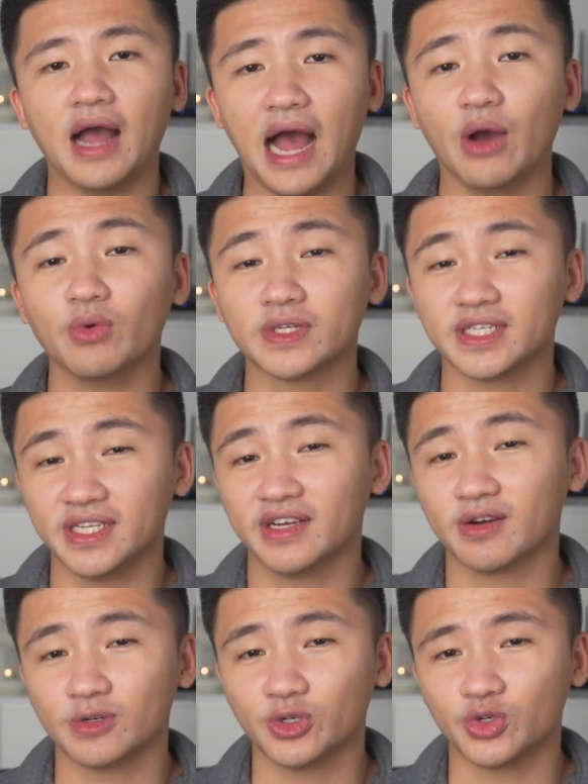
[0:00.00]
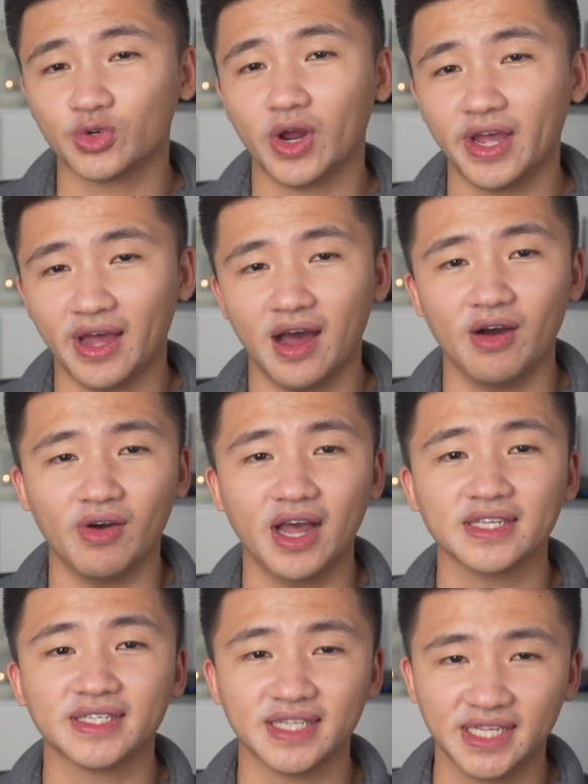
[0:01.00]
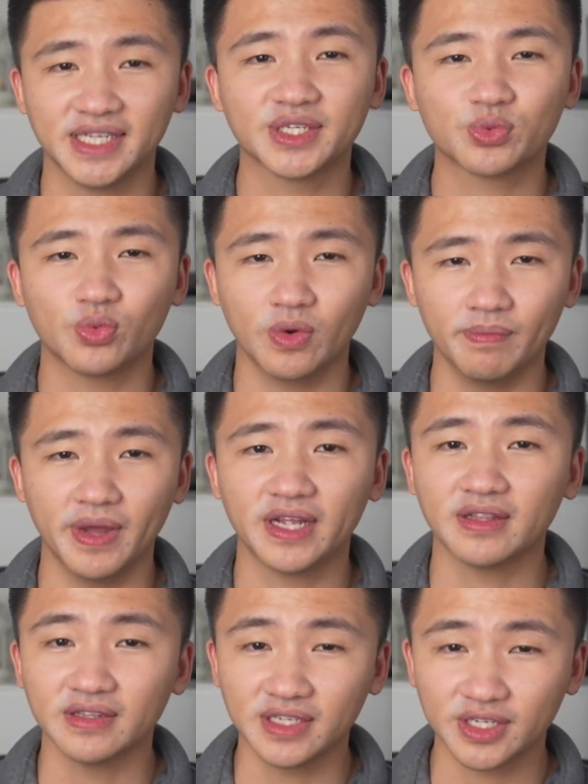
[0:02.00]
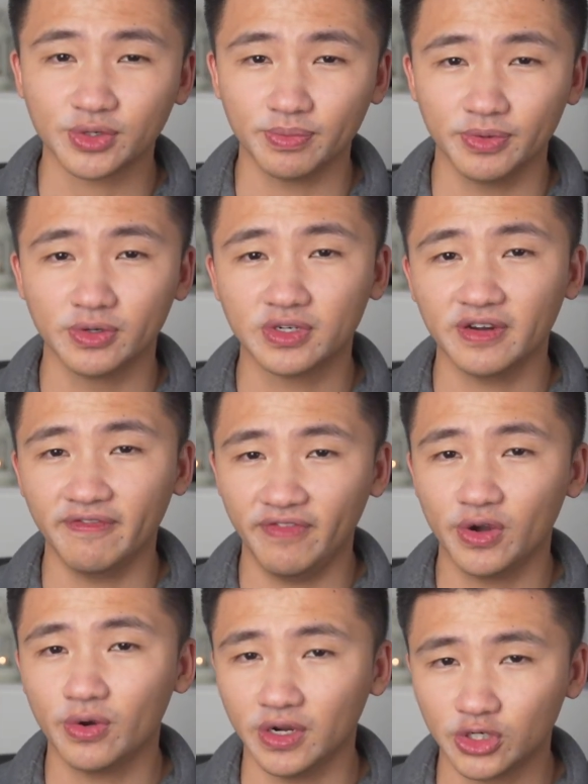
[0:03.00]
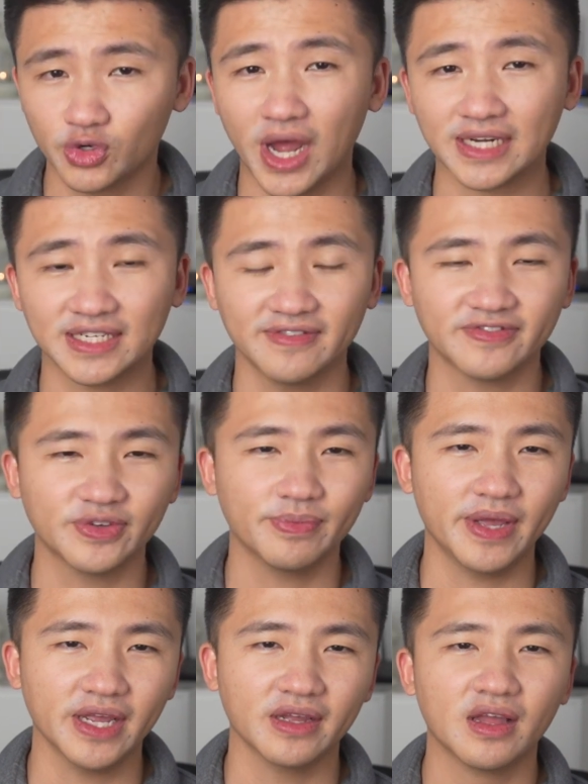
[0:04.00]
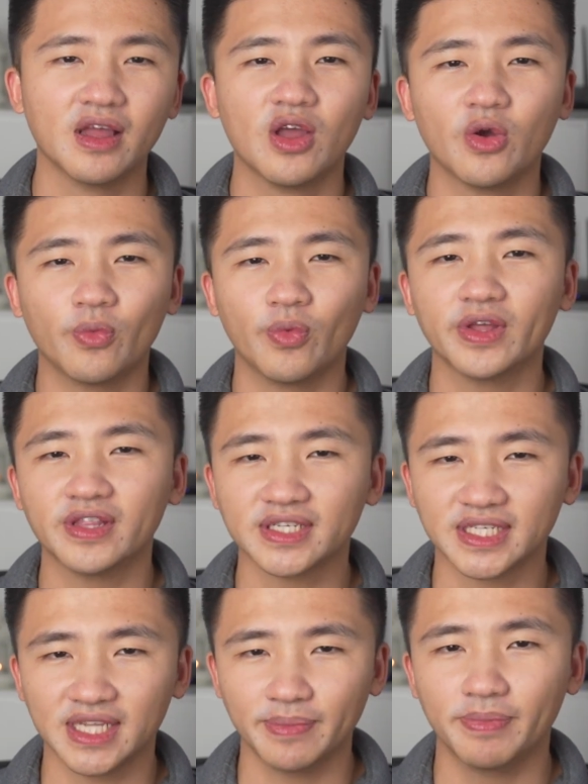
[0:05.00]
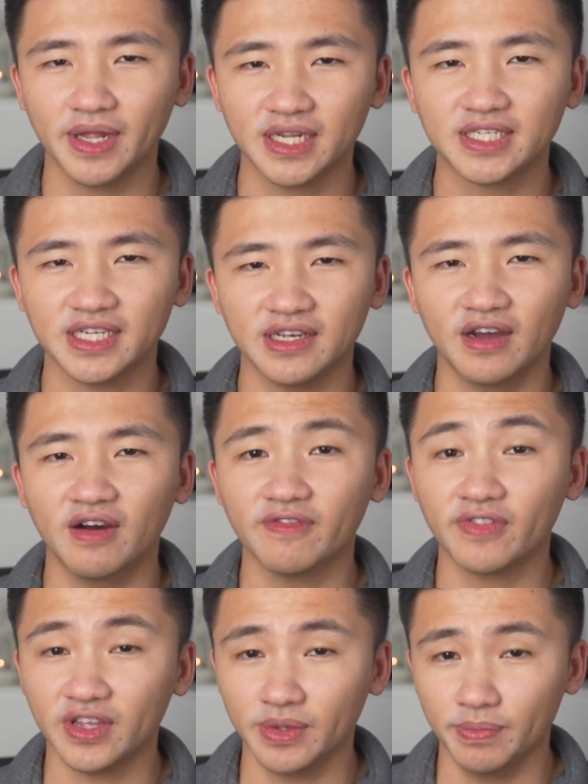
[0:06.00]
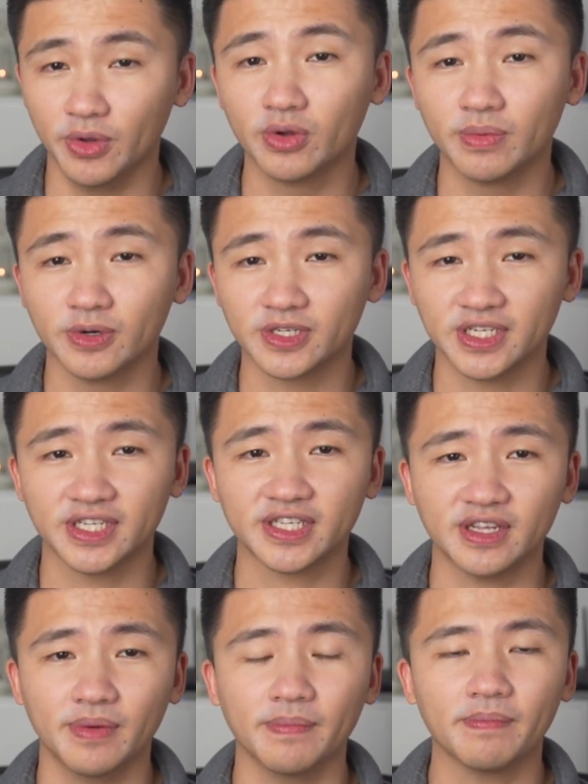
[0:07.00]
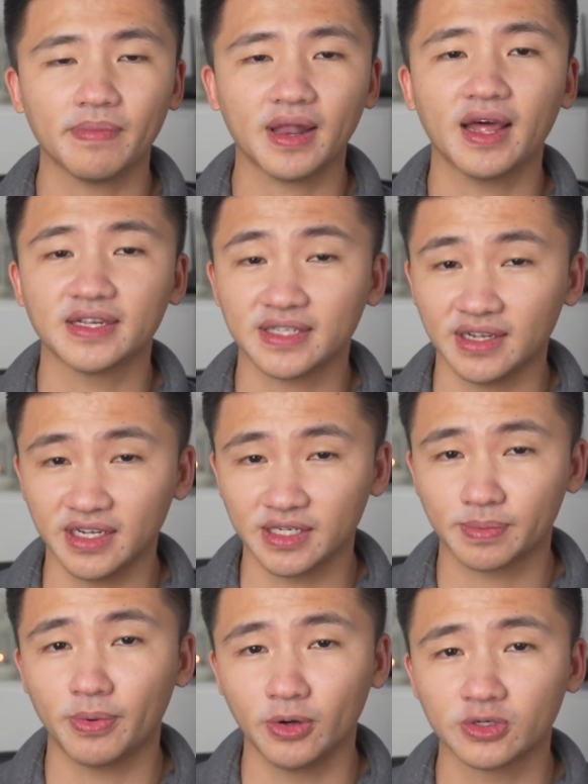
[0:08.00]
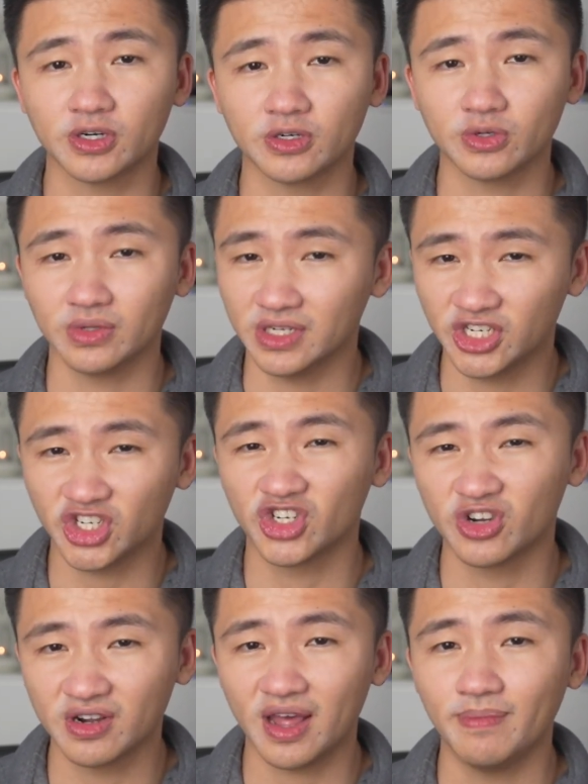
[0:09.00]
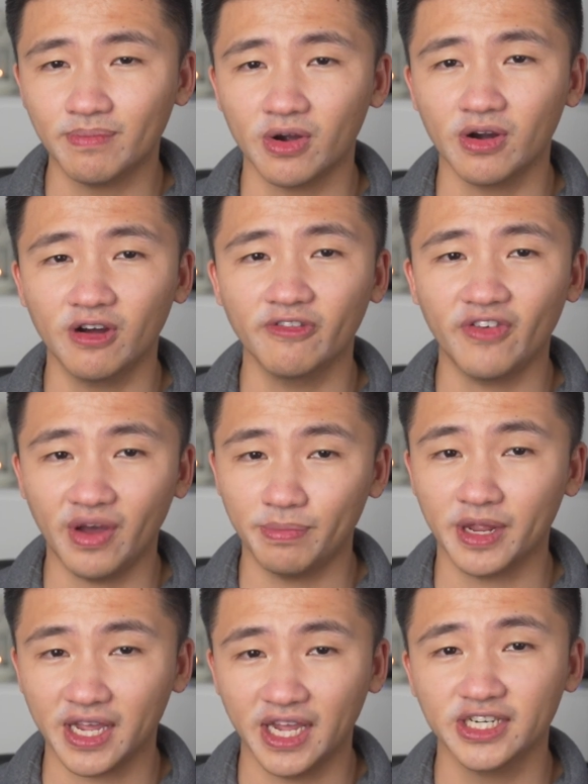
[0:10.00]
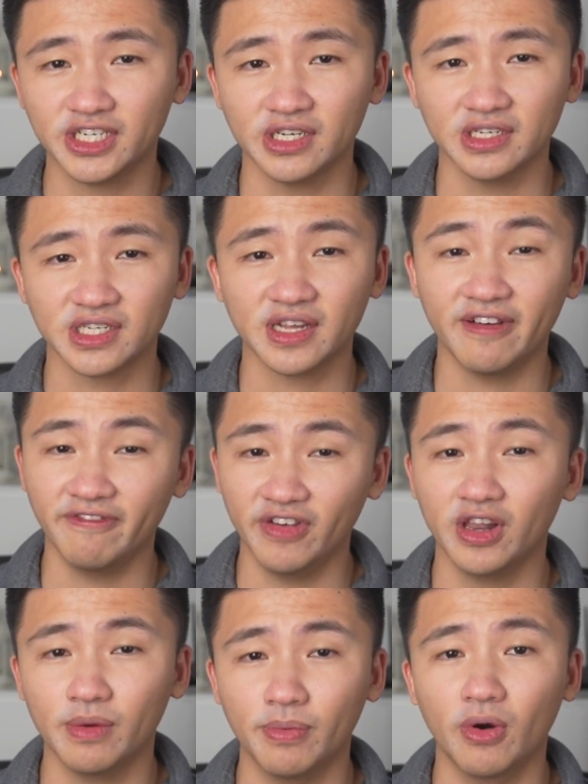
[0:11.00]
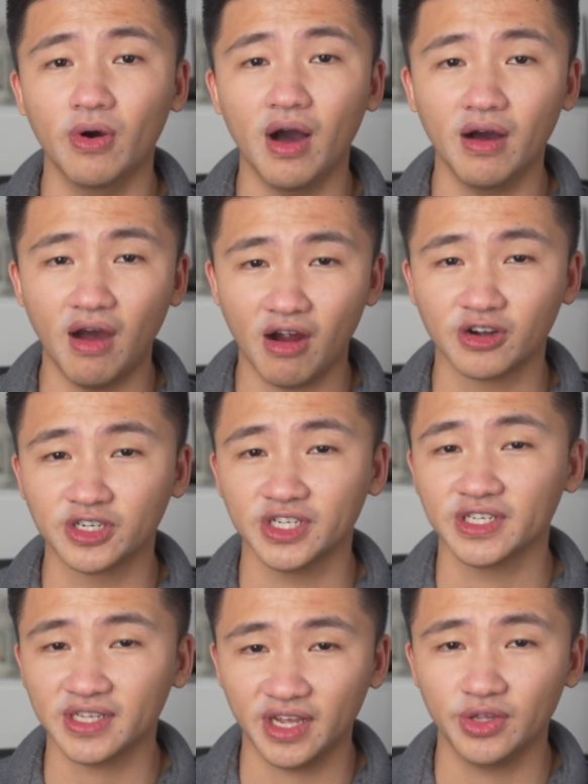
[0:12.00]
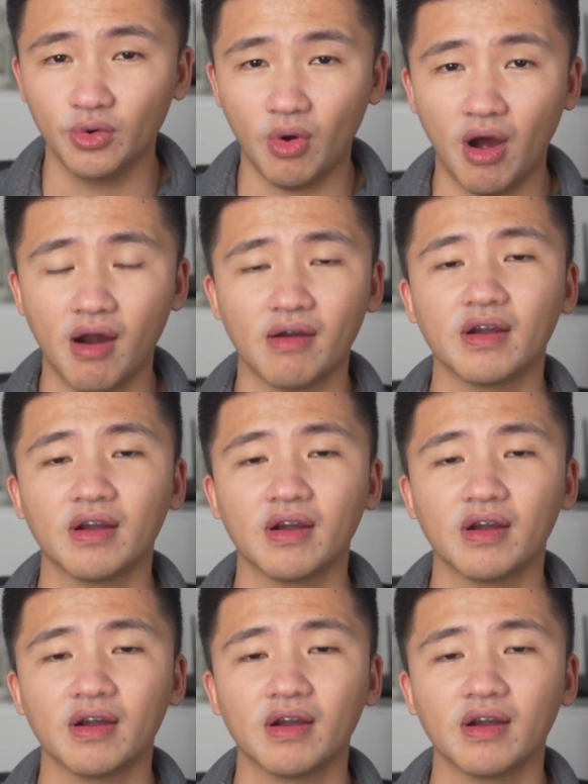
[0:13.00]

I was eager to try it out as this will make the distribution very attractive to me with the stability of the immutable system plus the exposure to the sheer number of applications available on Arch's AUR